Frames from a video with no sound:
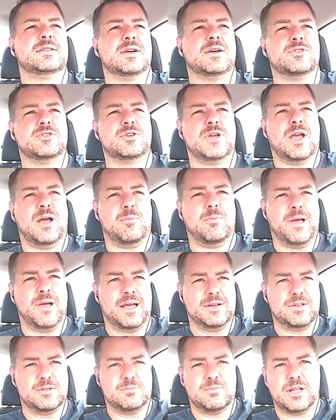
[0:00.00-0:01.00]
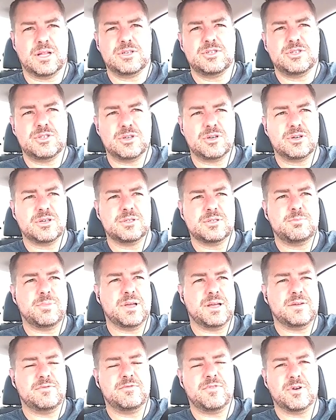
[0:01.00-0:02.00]
tells you how bad your blood sugar has
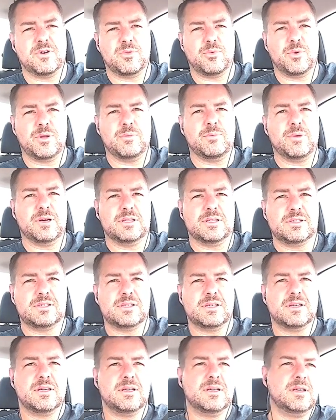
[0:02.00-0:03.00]
been for 3 months,